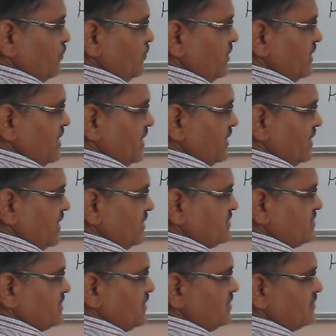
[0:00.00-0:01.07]
we get
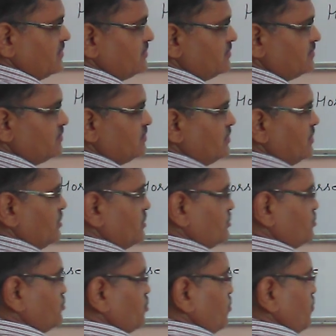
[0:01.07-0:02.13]
cancelled.
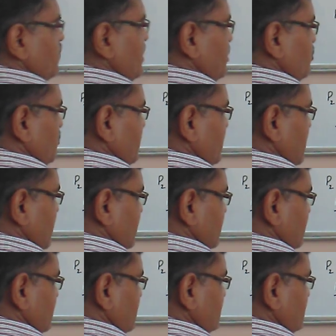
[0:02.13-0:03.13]
So what do we get?